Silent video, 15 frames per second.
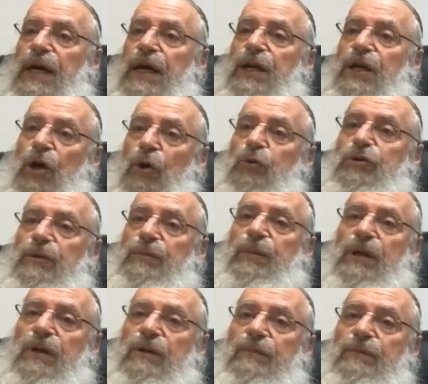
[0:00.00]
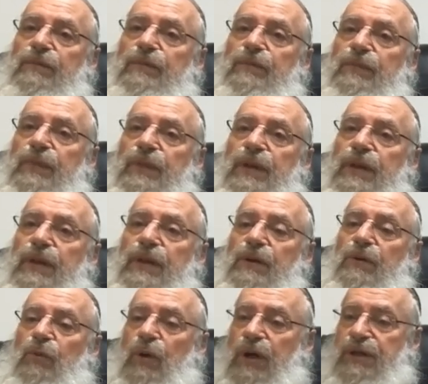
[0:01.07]
notable
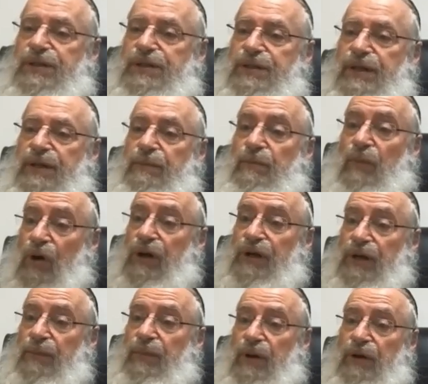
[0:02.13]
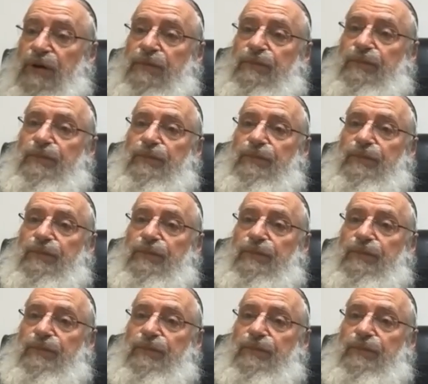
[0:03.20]
was the Mogen Geborim.